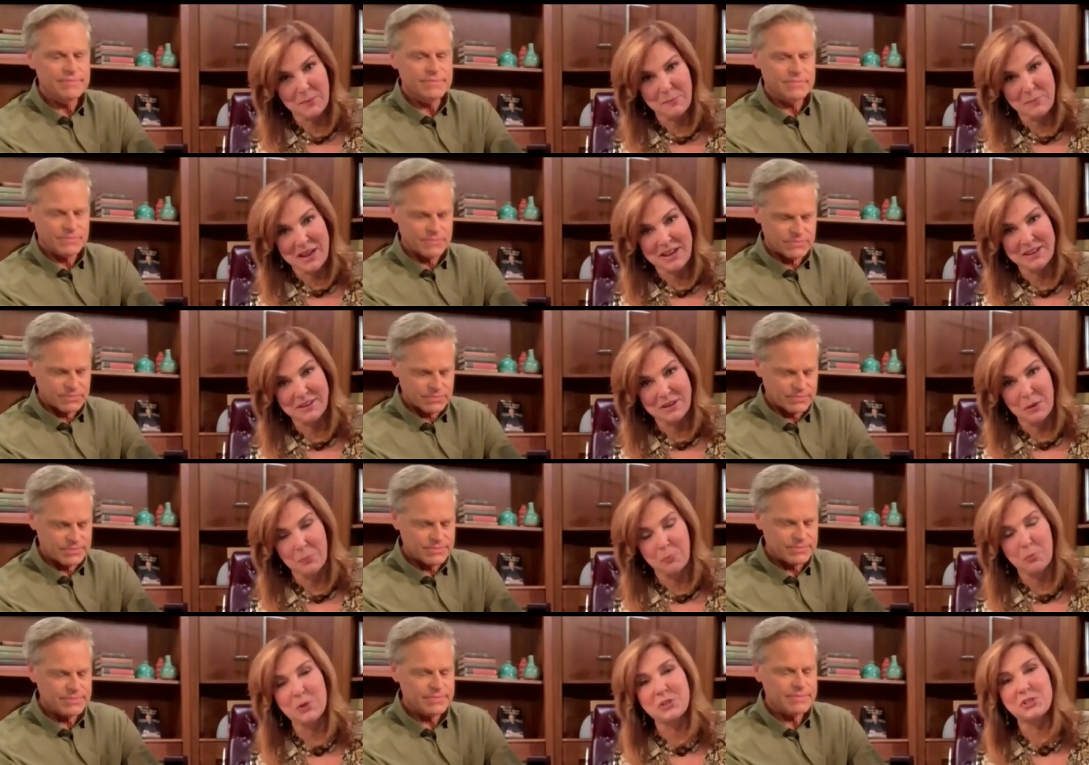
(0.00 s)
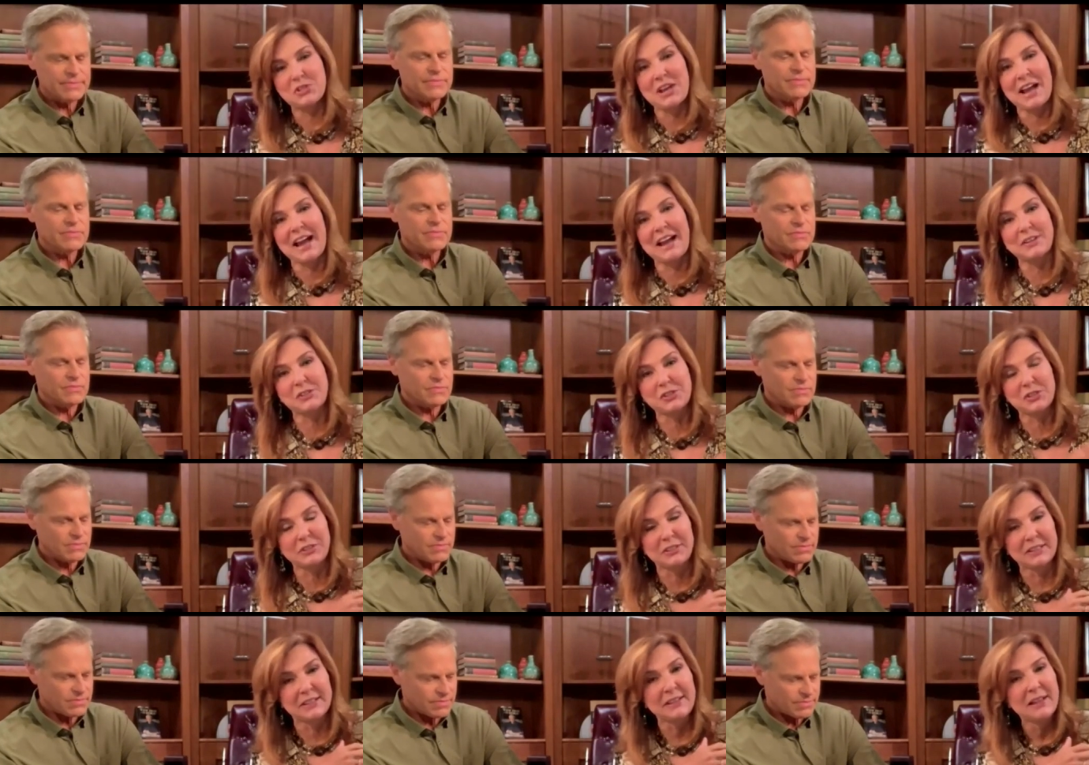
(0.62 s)
Speaker 1: makeup, which
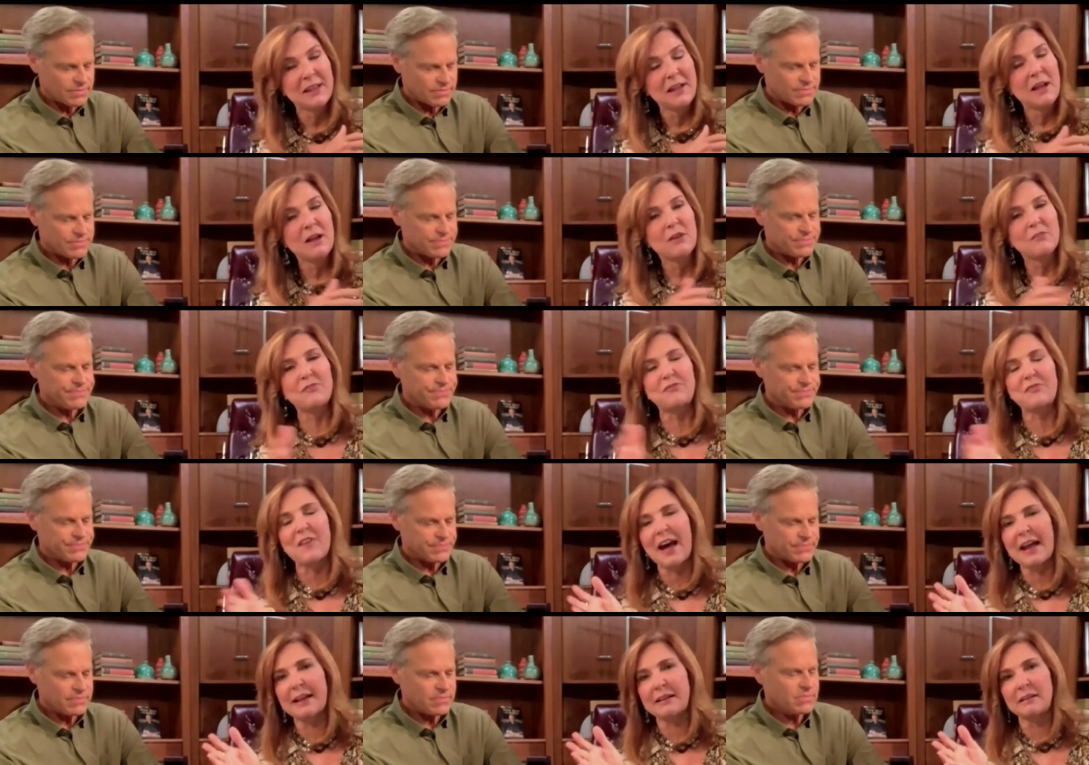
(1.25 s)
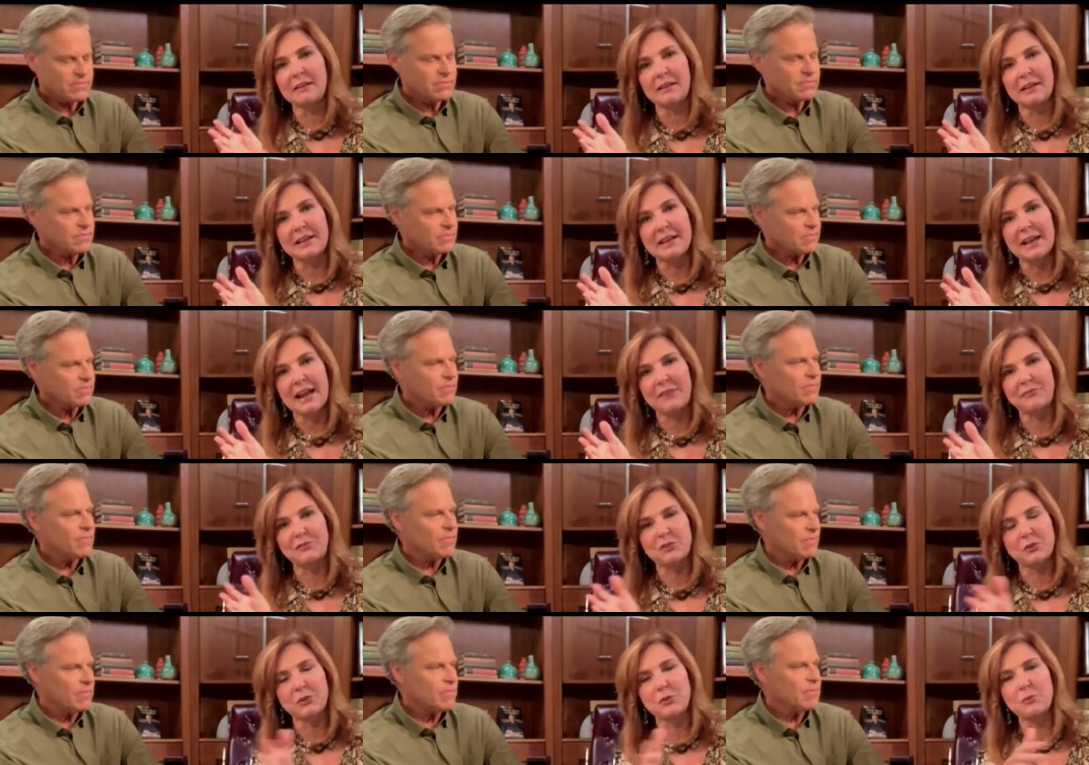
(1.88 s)
actually, finally,
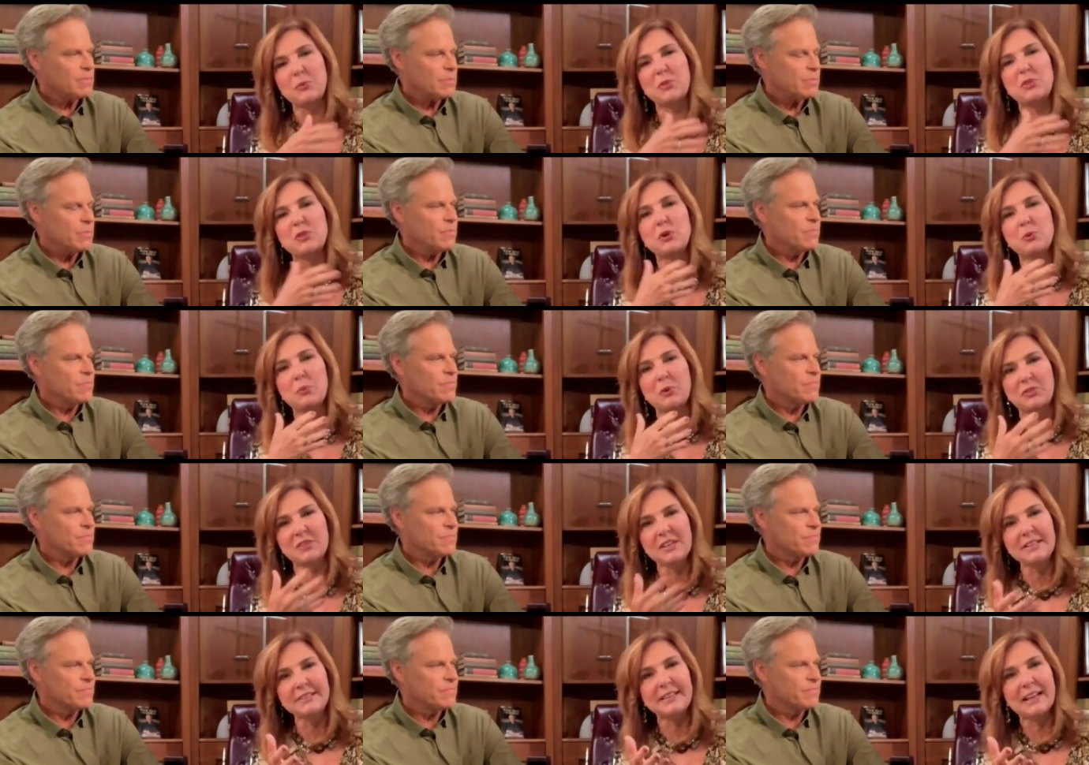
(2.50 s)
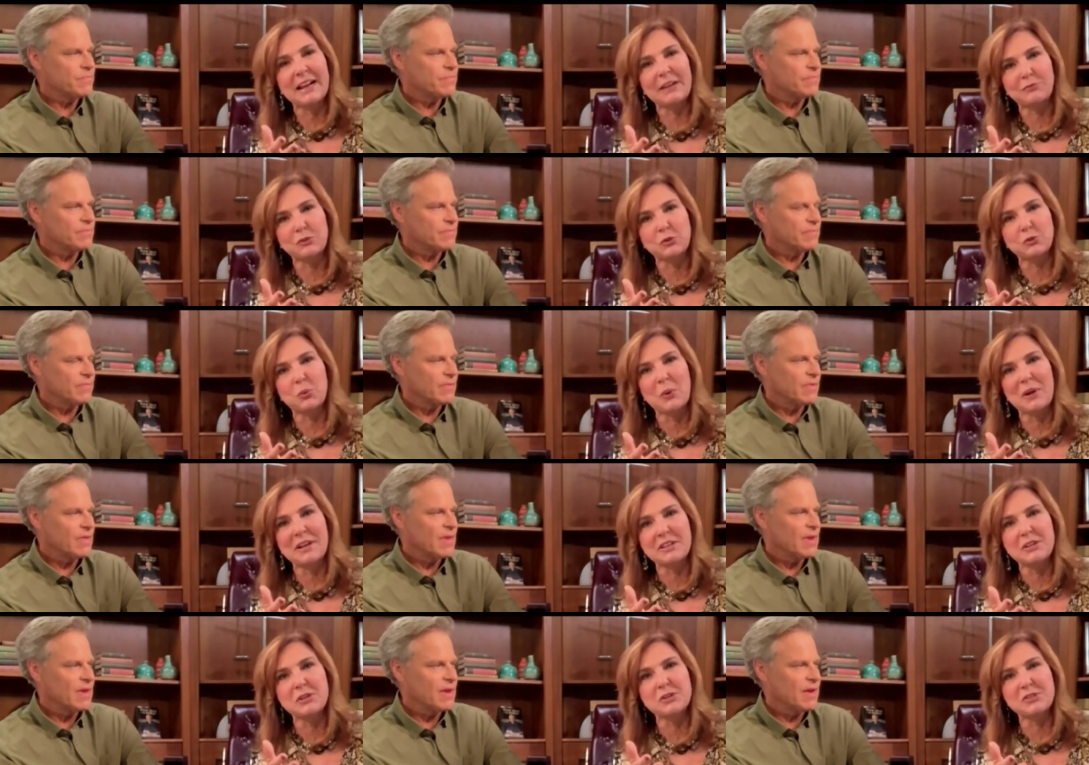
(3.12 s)
after you, you would think that after
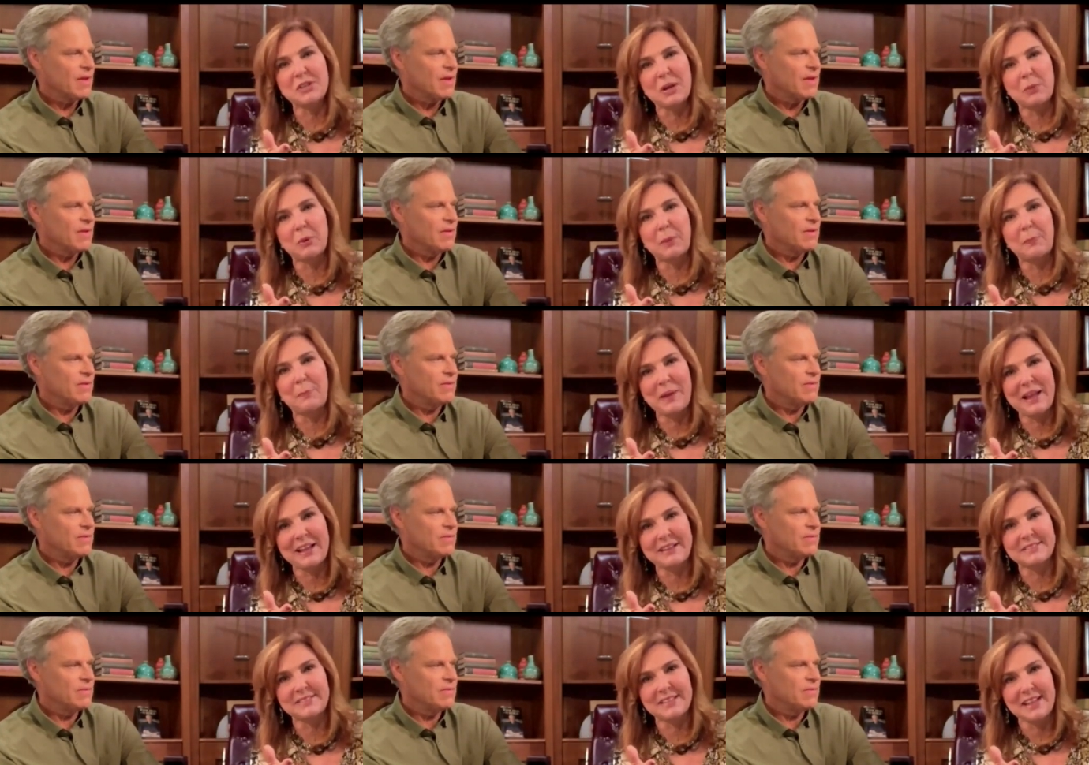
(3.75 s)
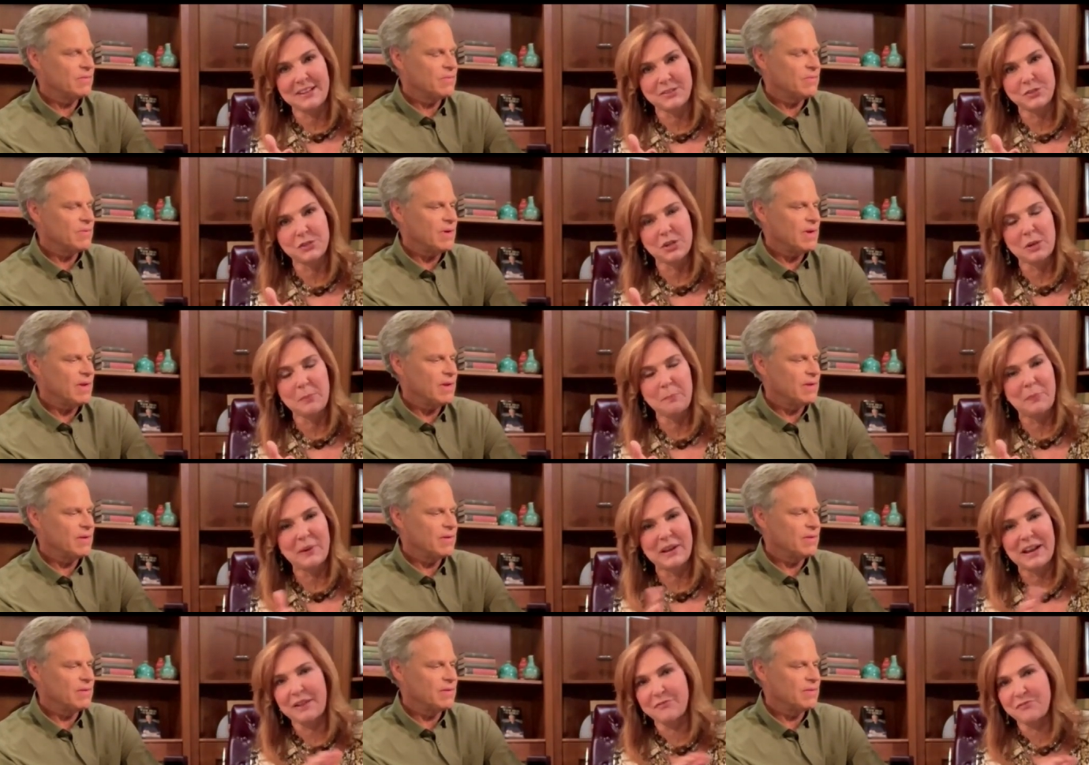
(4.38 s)
20 years I would pay attention,
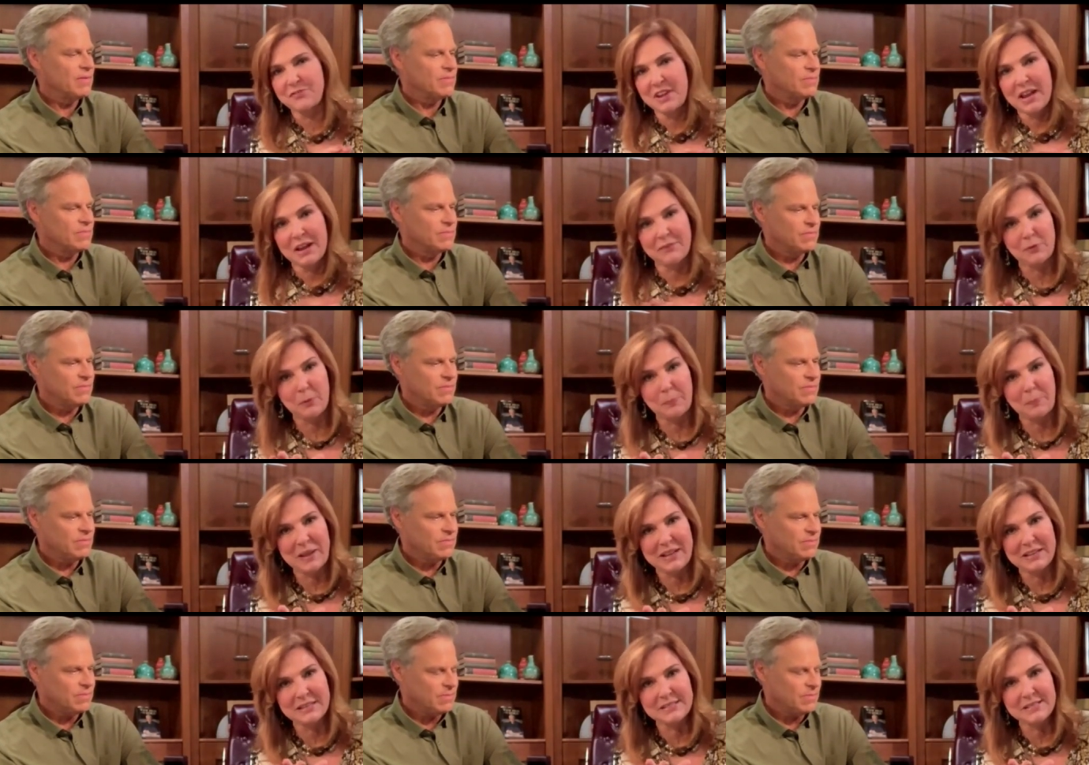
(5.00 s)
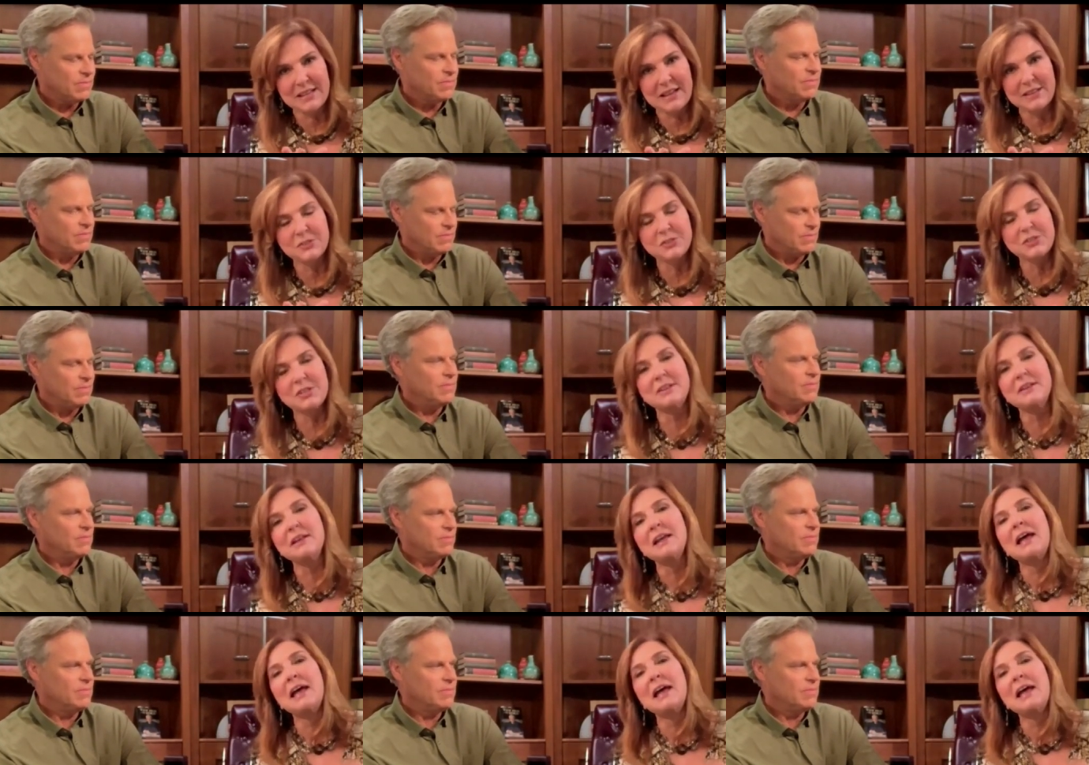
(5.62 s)
but I've never paid attention.